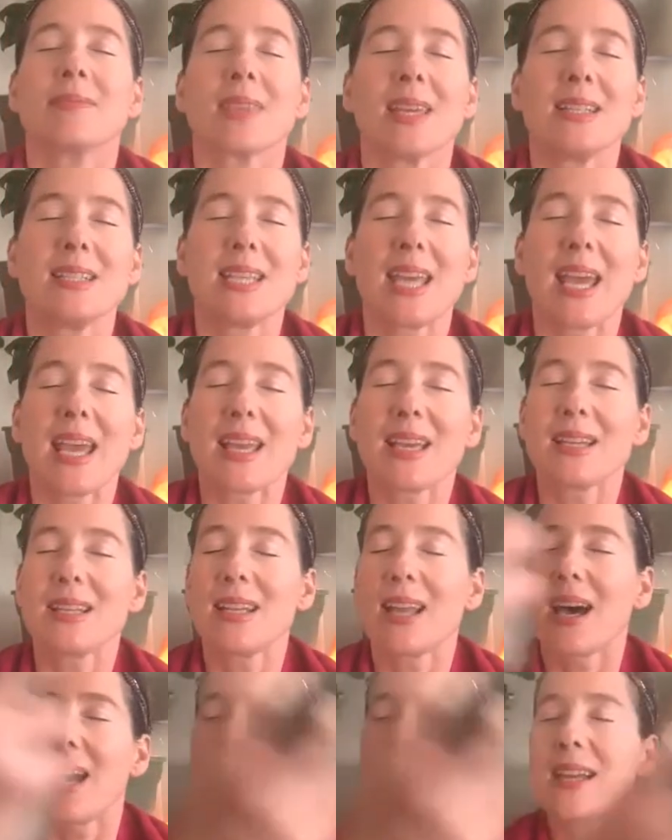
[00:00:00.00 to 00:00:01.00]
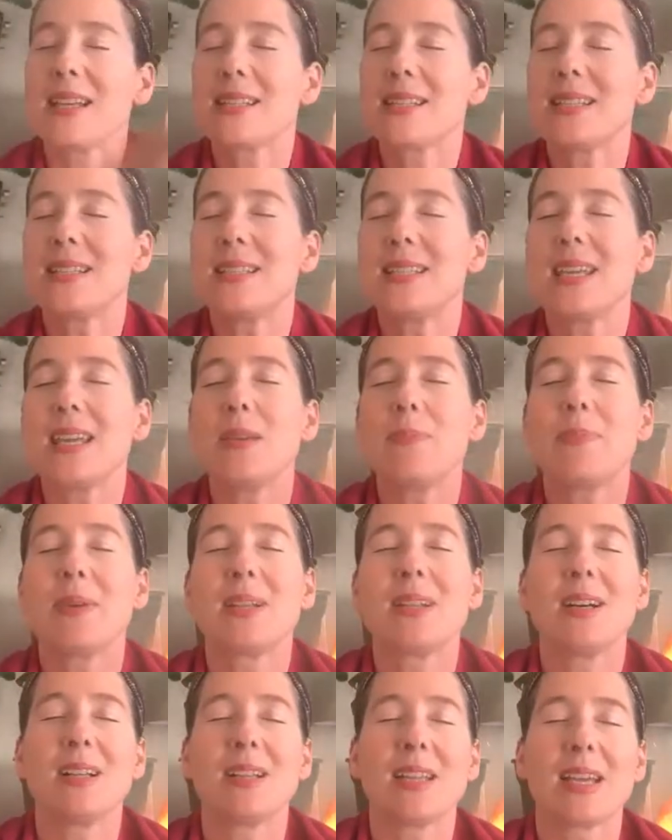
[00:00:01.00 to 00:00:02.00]
and take a nice deep
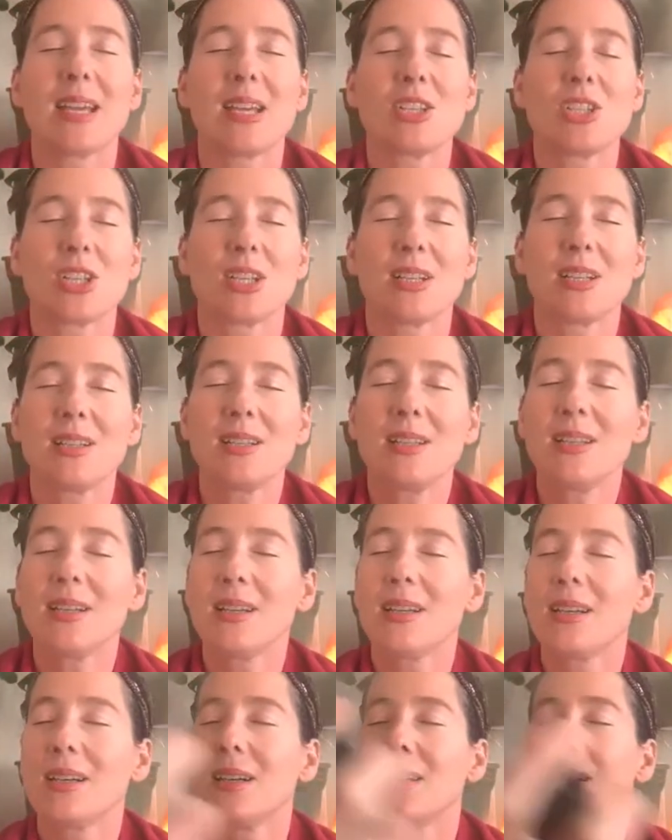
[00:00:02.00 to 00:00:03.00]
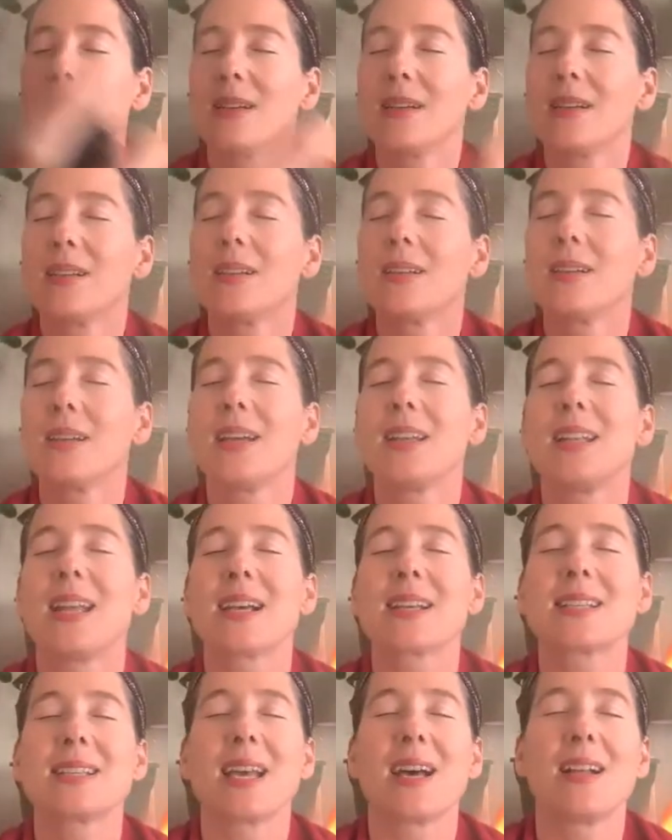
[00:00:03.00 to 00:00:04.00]
inhalation and
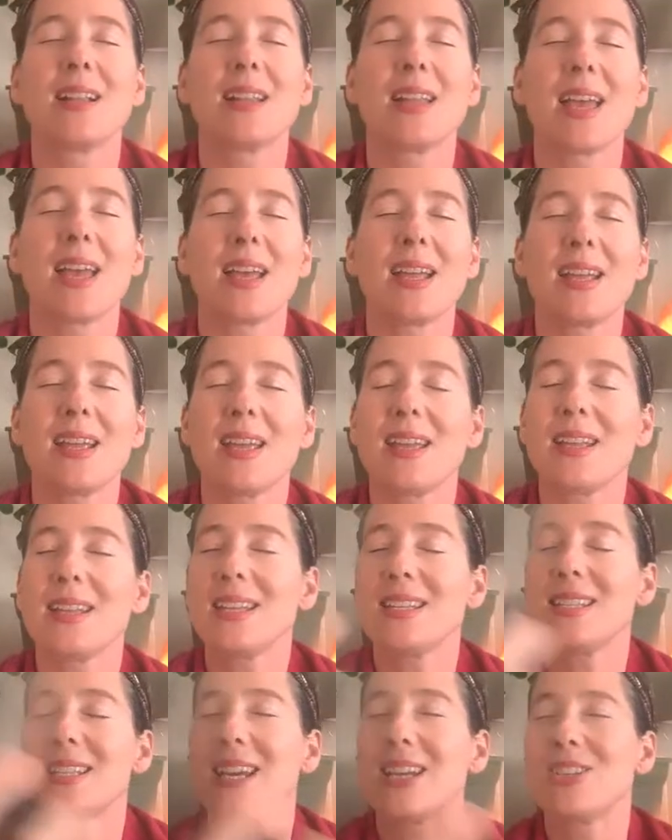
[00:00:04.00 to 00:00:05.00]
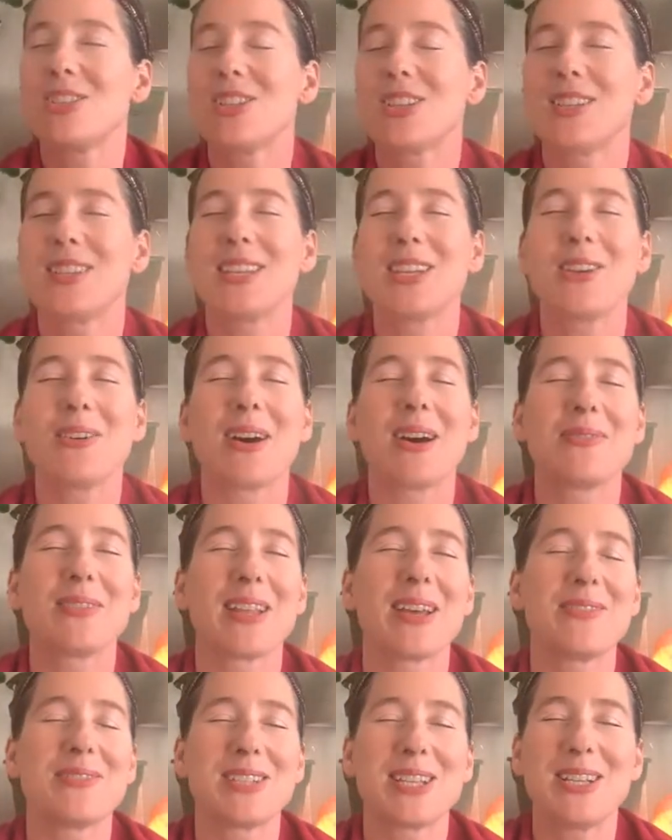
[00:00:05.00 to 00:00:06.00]
exhale any tension that you have
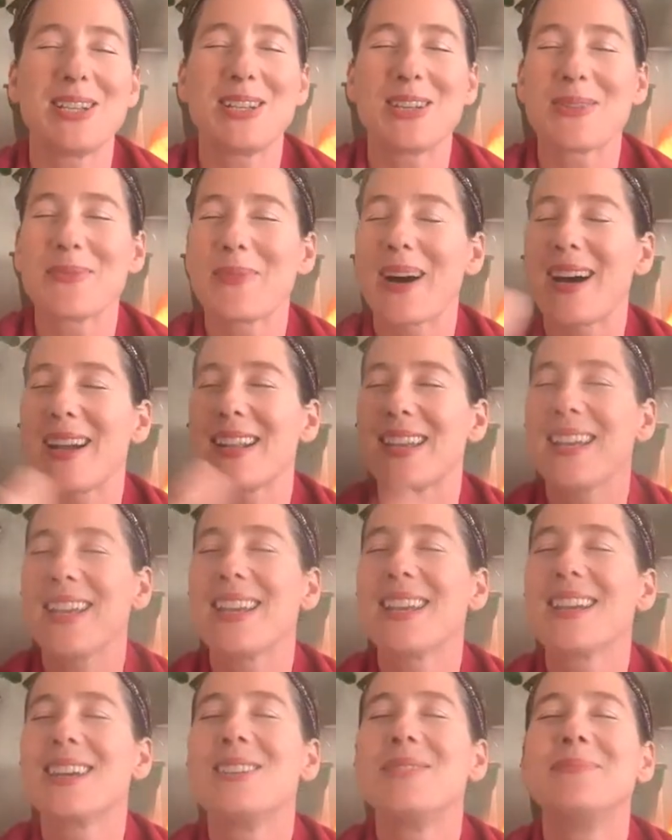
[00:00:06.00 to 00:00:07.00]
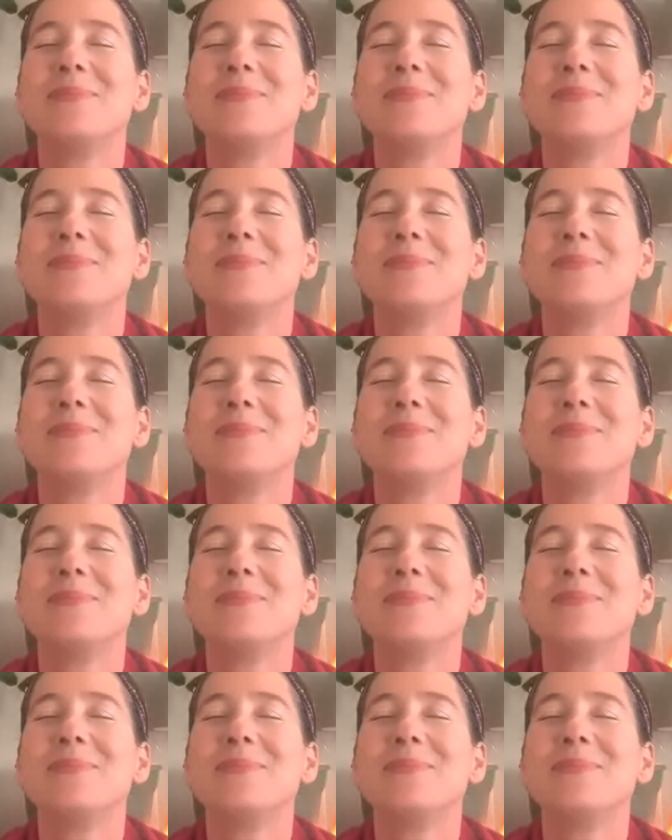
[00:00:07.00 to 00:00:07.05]
left in your body.